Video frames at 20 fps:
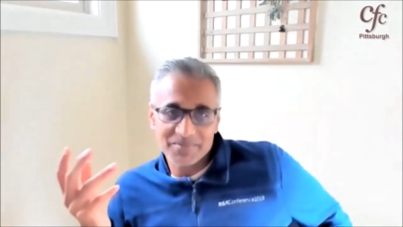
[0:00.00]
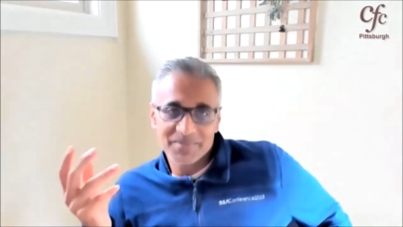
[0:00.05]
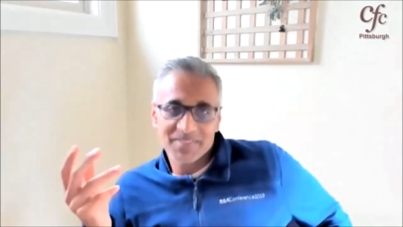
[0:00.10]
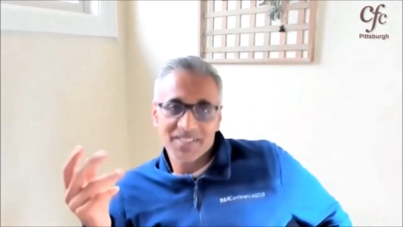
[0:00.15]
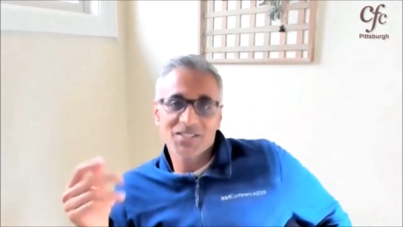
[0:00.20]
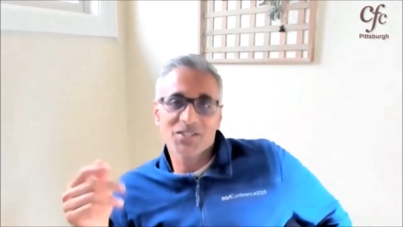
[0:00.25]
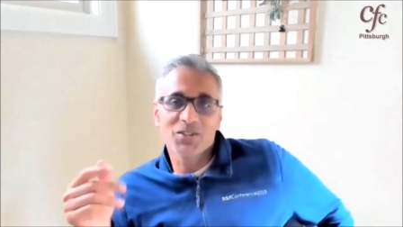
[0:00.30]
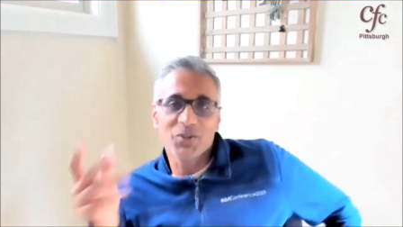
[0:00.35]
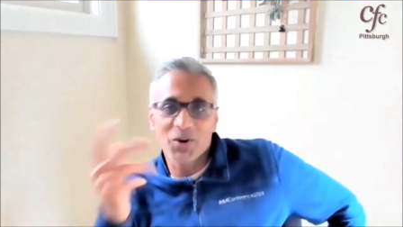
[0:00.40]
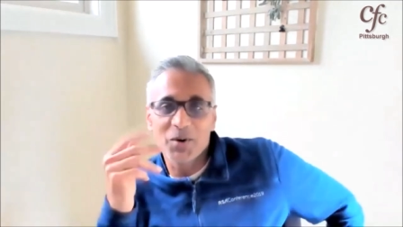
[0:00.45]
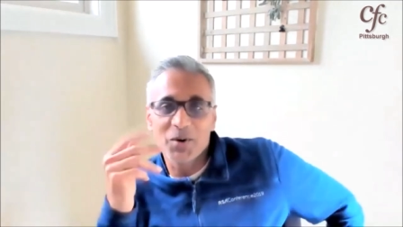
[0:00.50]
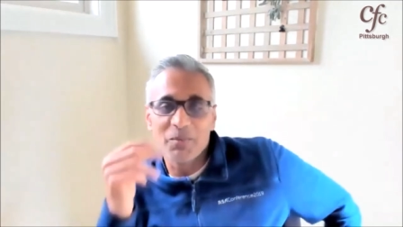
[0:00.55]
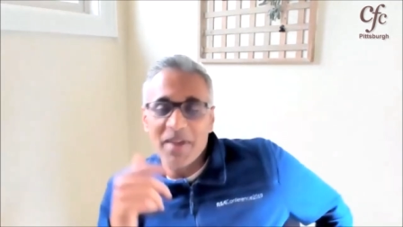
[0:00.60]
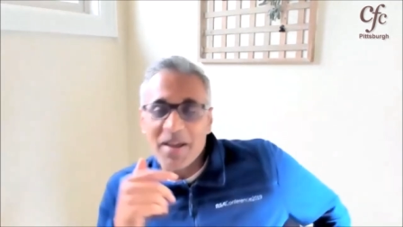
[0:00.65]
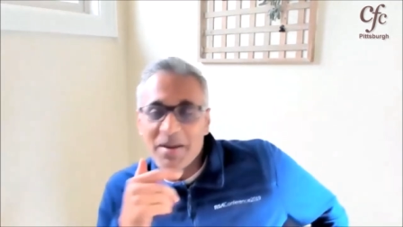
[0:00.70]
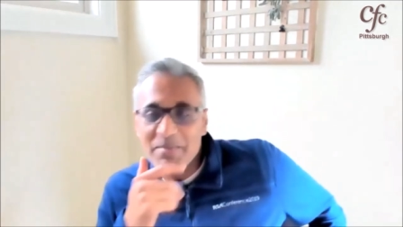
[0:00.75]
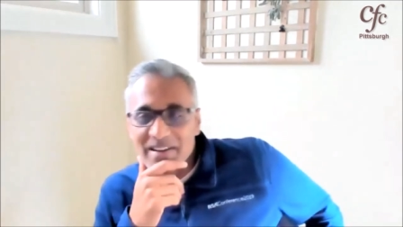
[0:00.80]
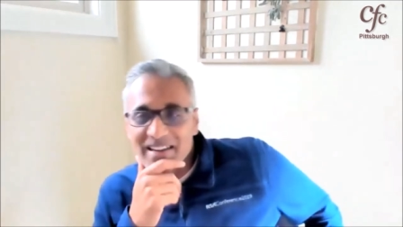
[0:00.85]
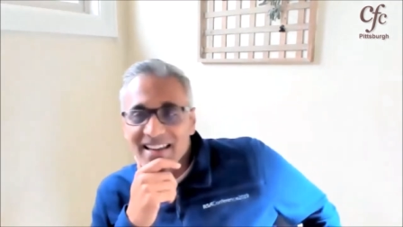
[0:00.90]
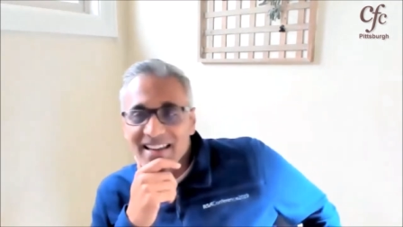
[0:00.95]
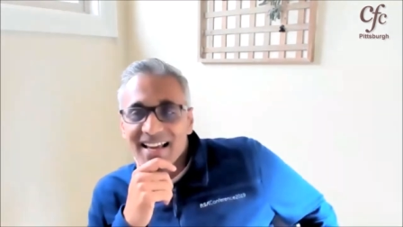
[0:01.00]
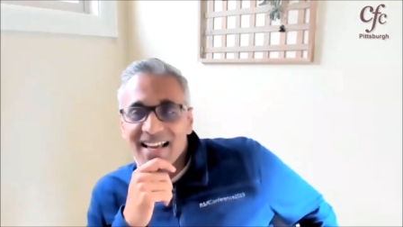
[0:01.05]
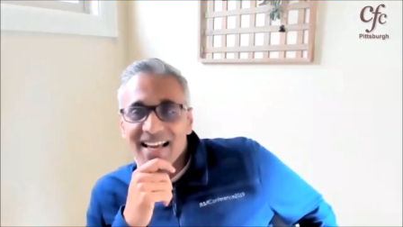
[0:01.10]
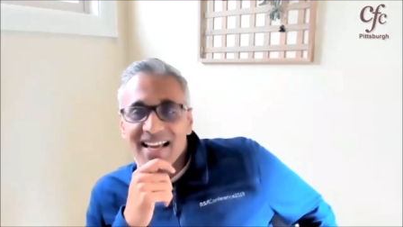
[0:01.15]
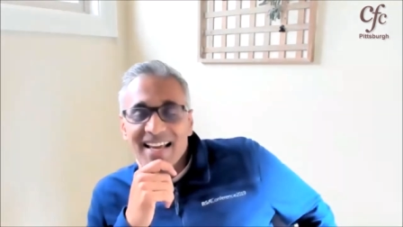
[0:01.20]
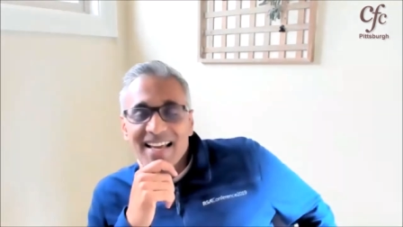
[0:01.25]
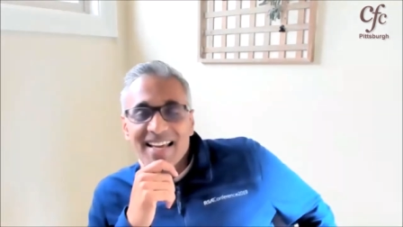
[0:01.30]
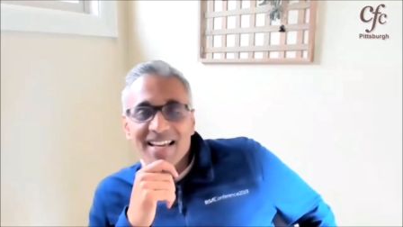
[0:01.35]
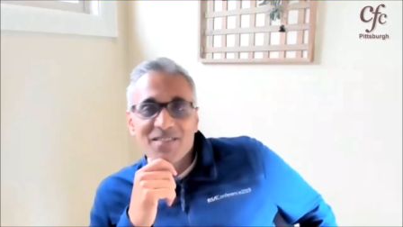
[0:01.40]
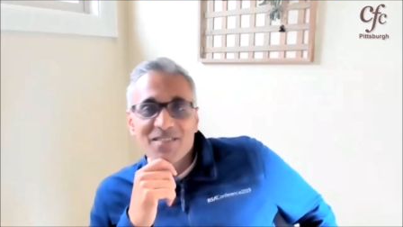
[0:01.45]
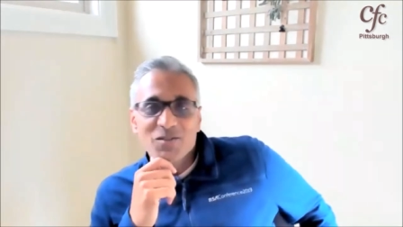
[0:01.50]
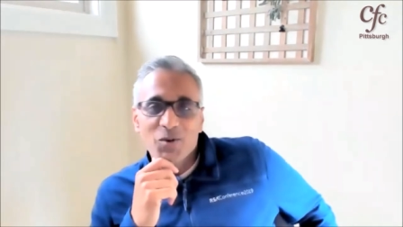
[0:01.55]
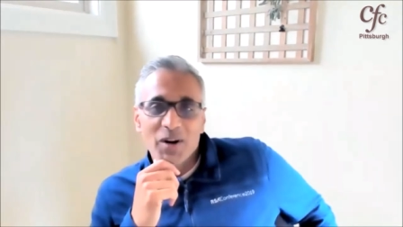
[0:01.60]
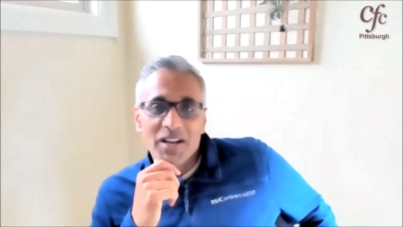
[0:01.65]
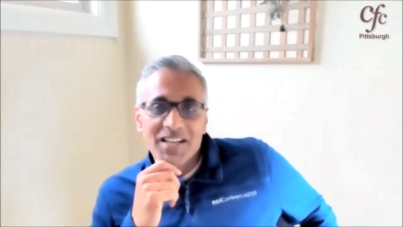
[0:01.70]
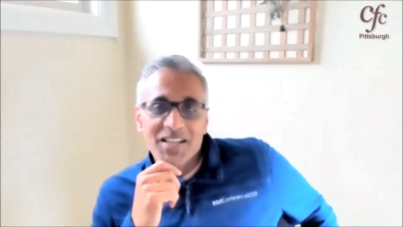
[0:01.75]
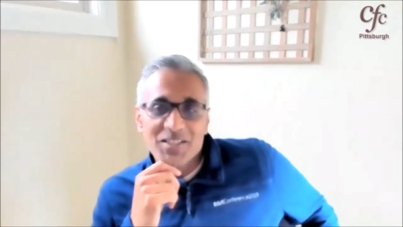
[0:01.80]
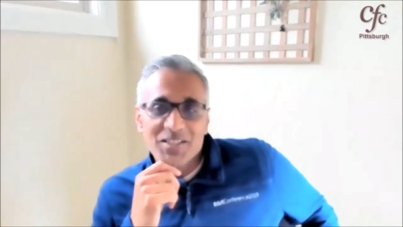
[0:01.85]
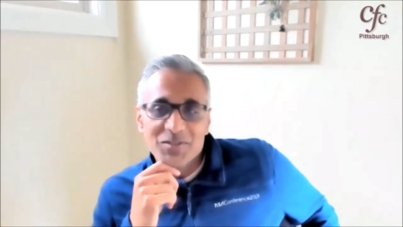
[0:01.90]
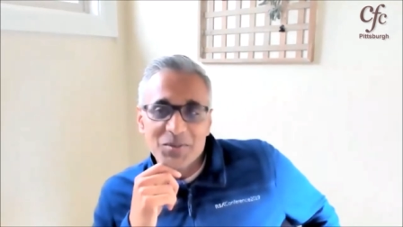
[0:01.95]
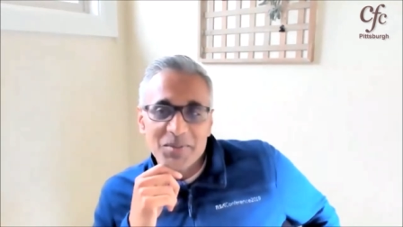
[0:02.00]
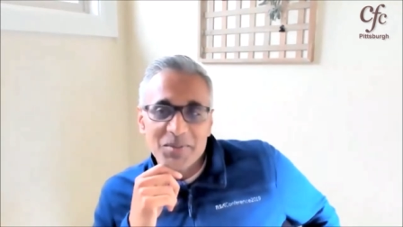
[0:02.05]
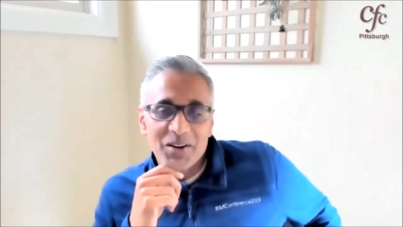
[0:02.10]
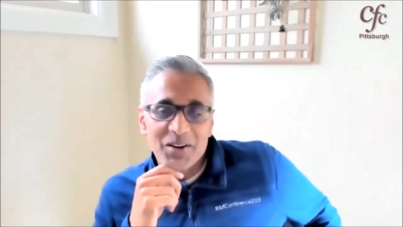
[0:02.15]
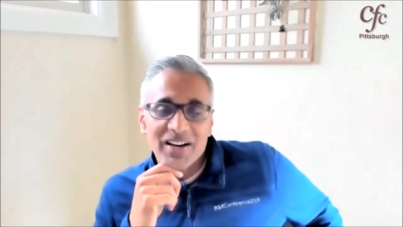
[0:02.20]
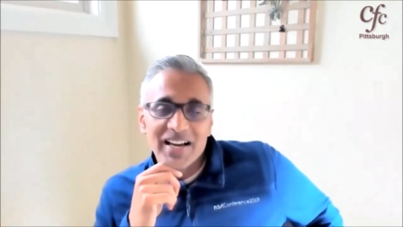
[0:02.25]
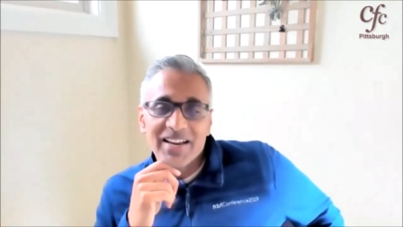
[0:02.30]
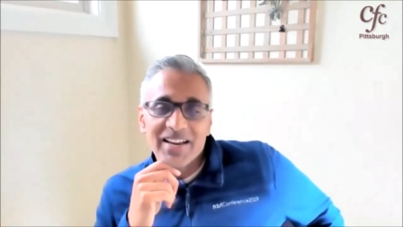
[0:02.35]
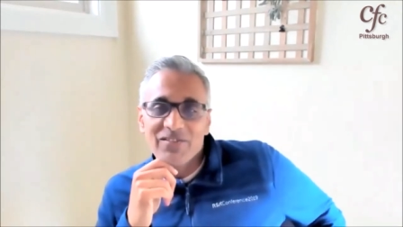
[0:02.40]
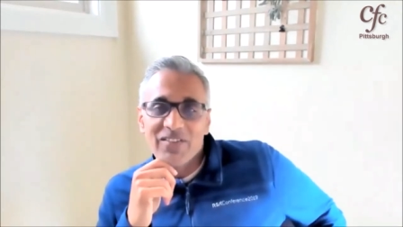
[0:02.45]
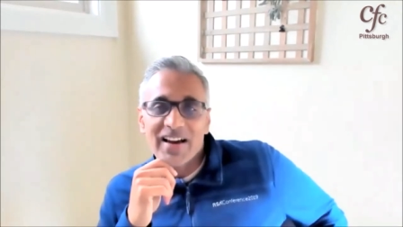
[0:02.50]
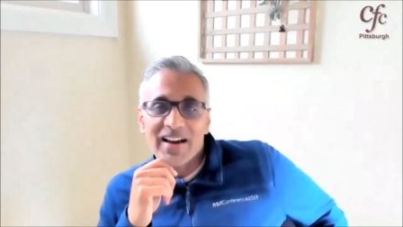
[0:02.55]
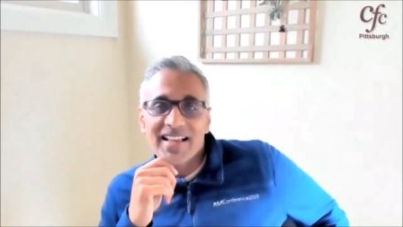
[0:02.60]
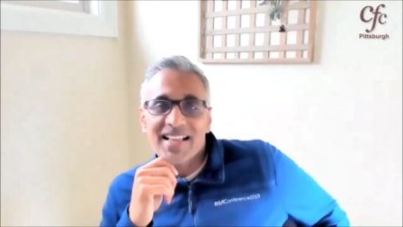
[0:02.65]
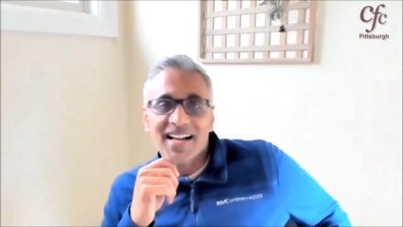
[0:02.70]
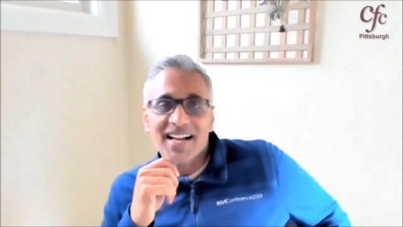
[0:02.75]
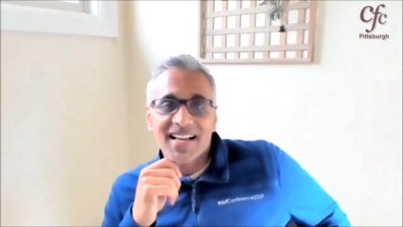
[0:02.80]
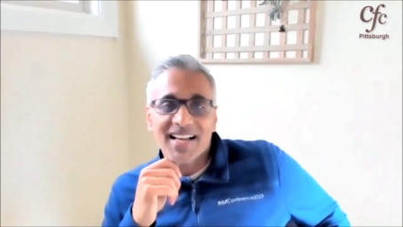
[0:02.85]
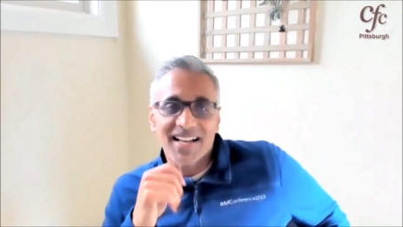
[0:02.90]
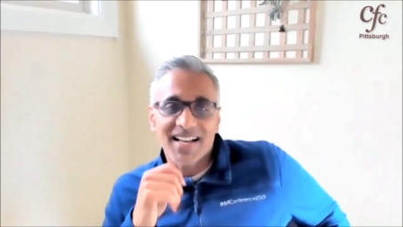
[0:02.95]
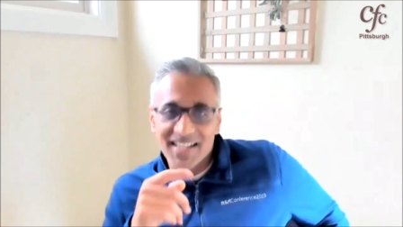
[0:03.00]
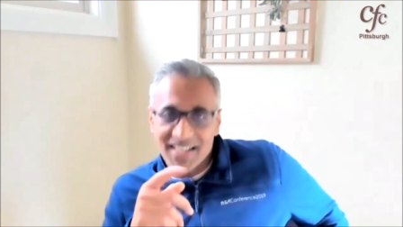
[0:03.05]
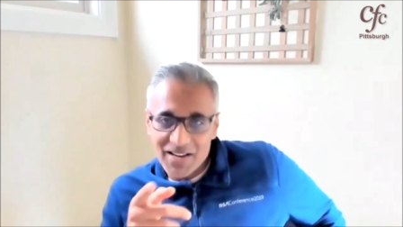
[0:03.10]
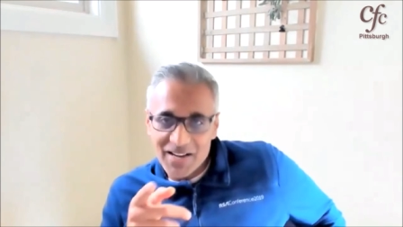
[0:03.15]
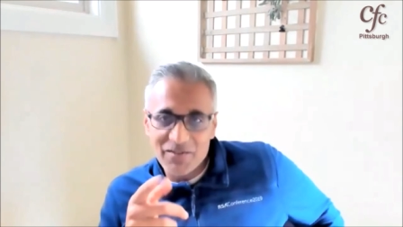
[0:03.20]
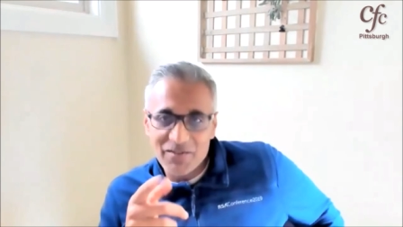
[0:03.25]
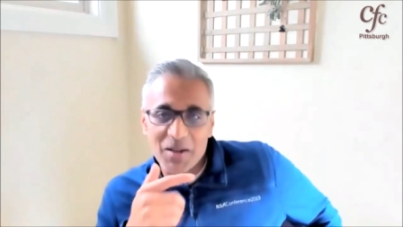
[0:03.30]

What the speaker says: So maybe if 20 years from now I find that kind of life,